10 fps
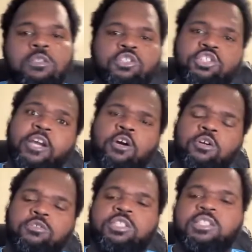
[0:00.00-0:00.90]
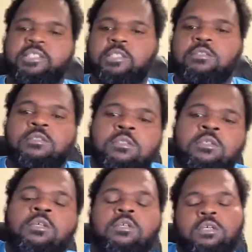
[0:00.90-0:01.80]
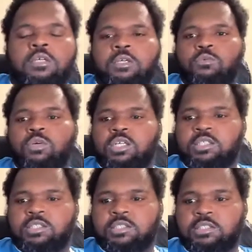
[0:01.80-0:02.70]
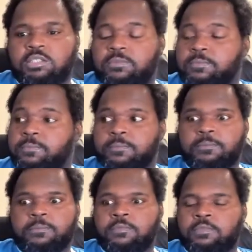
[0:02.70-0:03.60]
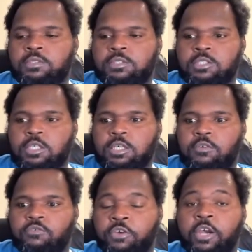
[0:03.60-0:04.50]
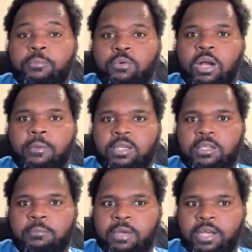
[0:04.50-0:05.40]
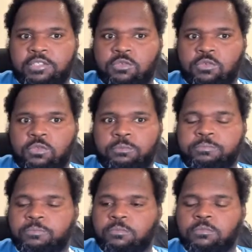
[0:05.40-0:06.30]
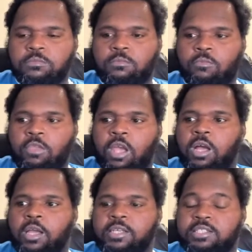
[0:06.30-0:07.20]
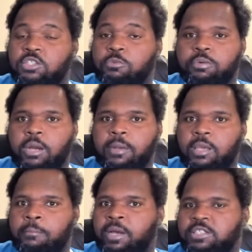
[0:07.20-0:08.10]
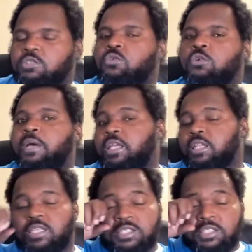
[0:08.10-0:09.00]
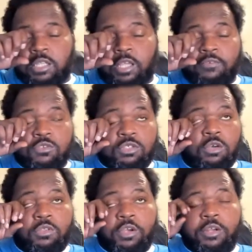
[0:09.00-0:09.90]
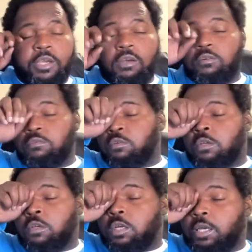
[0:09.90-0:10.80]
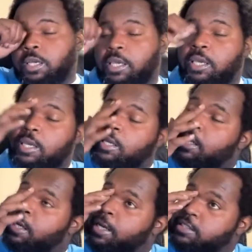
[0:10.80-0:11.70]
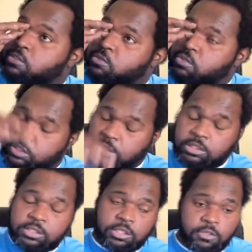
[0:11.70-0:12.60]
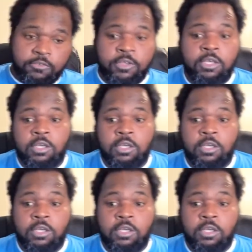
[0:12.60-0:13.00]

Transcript: or JROTC was very prominent in my school. Uh, it's still prominent in my school. My nieces and nephews go there now, and in high schools. So